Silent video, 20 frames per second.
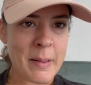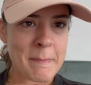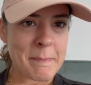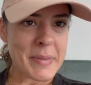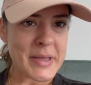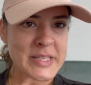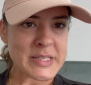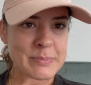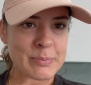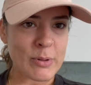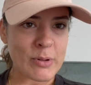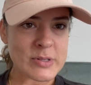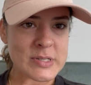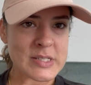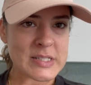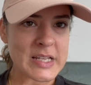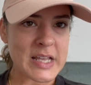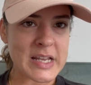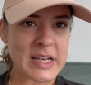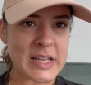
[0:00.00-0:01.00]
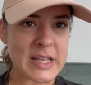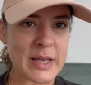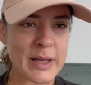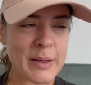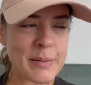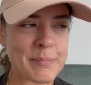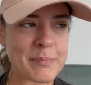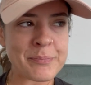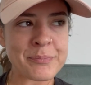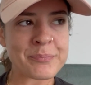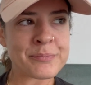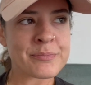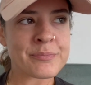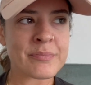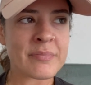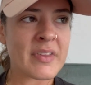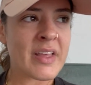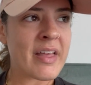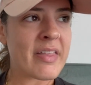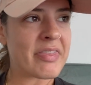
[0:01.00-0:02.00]
baseball stadium
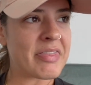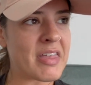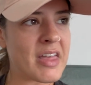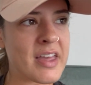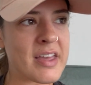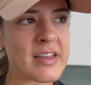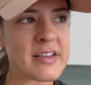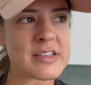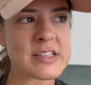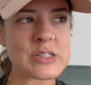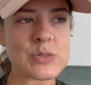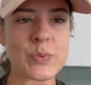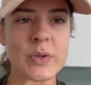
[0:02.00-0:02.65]
things.